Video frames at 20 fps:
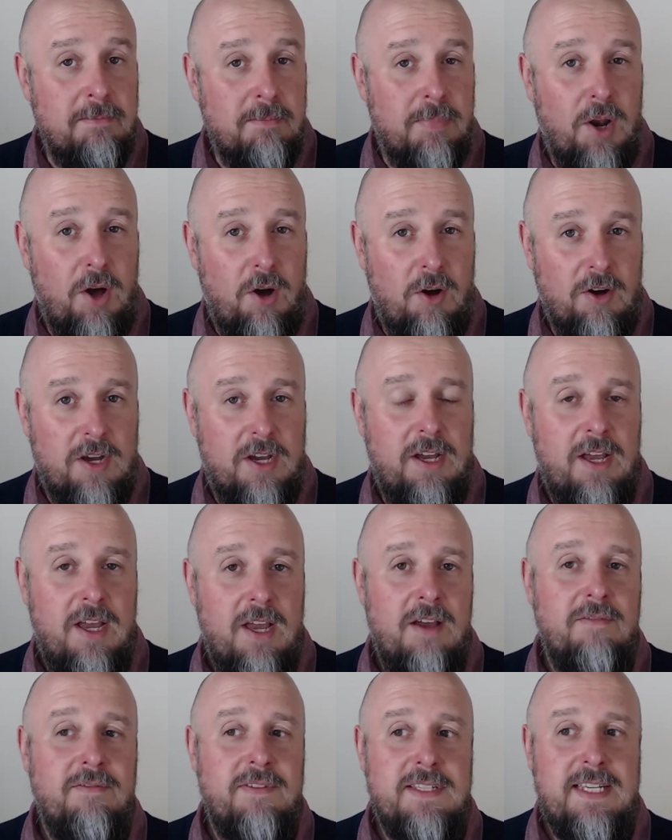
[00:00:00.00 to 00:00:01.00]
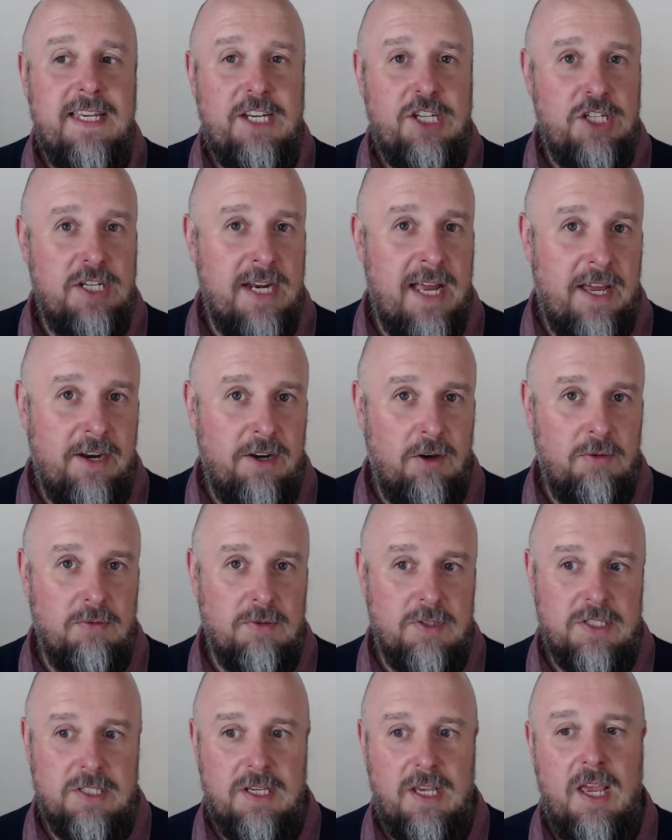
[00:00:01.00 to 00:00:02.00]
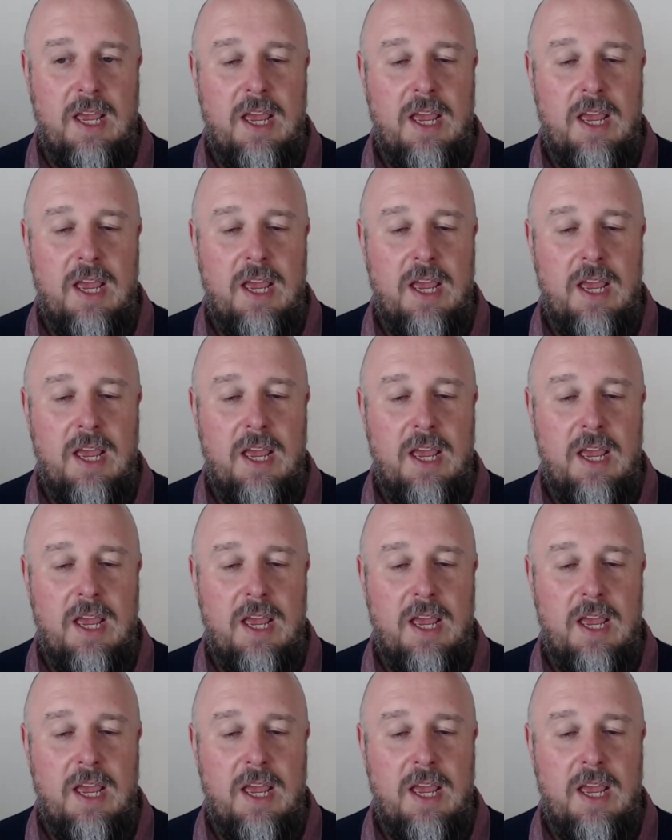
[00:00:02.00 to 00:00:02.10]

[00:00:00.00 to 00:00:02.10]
block for teaching adults.